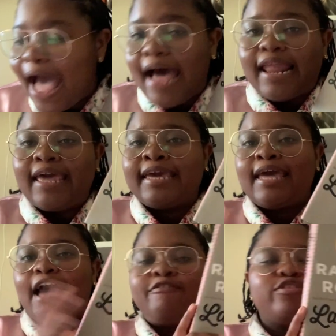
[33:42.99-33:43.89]
Like
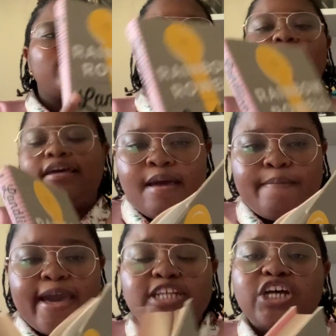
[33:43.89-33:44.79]
after like
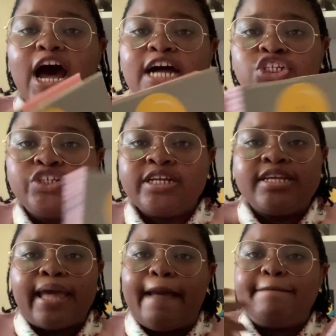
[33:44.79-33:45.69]
page 100
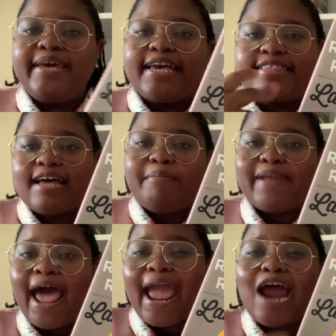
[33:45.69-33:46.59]
it picks up, and
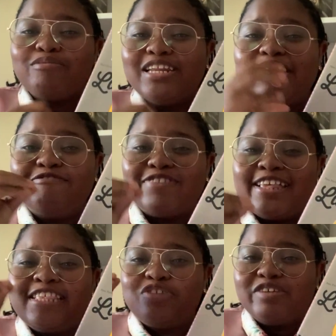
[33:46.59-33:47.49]
I got really
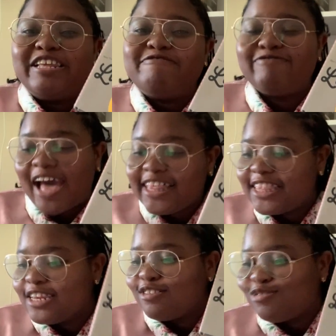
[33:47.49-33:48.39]
invested really fast
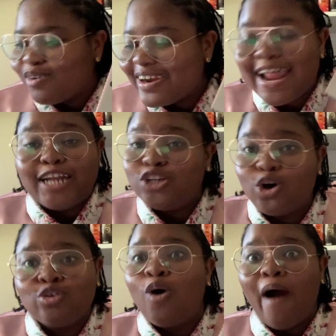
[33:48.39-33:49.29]
in the story, and I
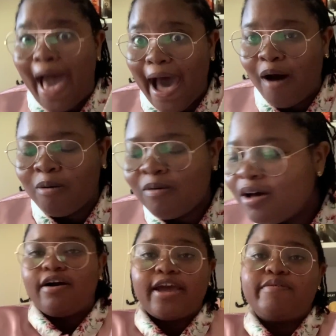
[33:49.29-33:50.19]
don't know how.
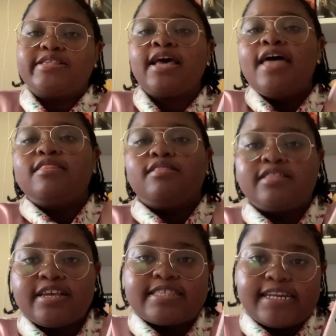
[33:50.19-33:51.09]
Okay, anyways, the
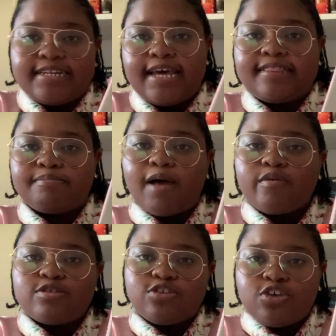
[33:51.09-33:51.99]
things I did like, the plot
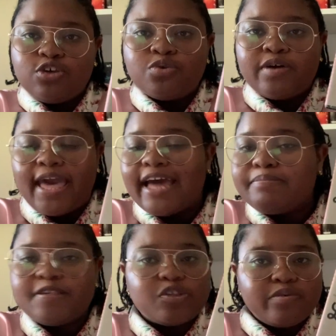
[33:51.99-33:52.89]
was cute. It had
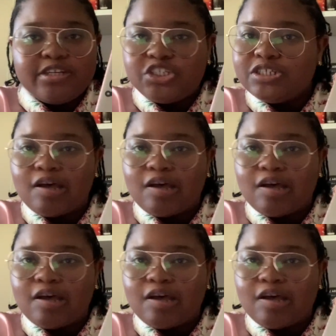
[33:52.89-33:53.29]
me screeching.